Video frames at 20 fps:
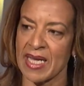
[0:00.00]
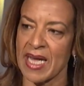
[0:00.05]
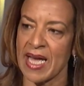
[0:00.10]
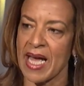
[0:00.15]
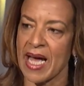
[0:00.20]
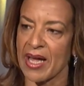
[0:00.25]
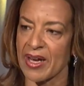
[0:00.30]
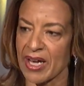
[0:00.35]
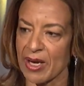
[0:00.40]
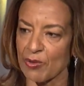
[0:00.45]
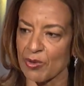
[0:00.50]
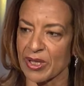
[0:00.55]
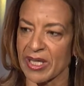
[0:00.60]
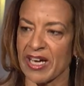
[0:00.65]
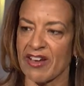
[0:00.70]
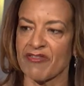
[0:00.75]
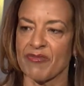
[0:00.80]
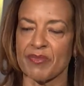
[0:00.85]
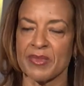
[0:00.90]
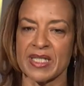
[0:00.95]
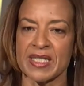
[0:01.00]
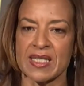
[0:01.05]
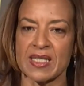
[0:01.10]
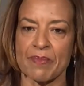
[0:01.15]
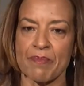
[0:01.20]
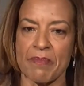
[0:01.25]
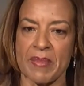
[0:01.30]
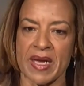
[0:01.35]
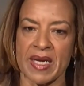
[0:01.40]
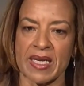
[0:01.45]
and I would have missed
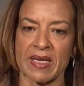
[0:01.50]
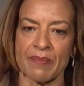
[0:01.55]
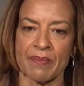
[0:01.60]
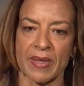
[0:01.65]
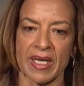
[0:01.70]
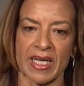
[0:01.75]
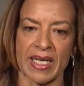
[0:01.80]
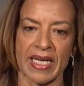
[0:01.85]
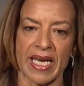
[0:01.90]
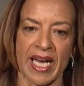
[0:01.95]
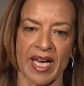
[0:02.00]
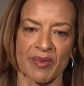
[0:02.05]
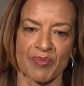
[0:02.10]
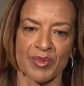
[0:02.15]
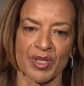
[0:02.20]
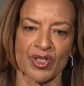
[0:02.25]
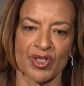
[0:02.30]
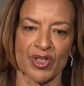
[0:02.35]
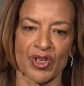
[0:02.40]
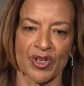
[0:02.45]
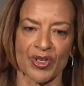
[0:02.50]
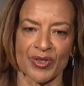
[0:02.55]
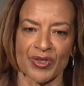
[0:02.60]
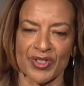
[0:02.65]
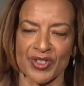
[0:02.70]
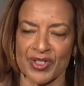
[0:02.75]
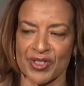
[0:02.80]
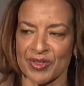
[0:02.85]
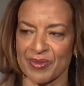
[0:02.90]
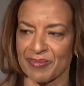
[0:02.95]
many, many happy turns.